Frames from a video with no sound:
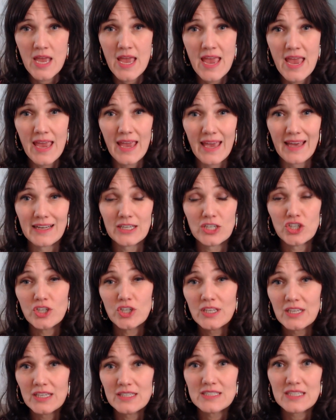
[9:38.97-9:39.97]
And a good
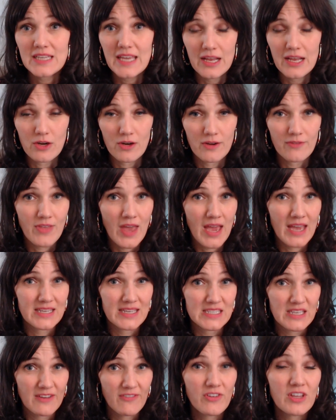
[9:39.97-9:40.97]
indicator of that is
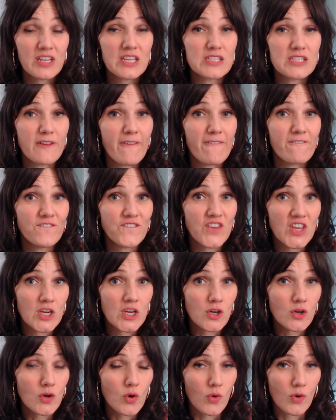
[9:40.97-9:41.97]
if it is
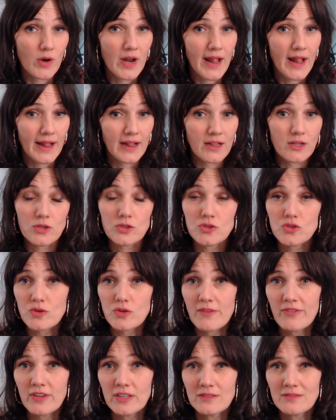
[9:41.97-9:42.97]
fear or anger
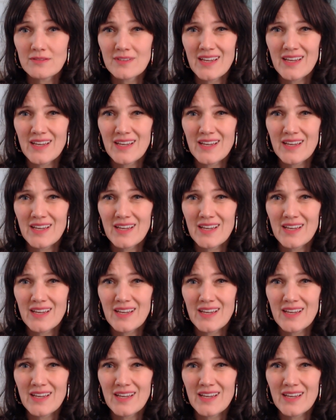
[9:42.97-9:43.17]
driven,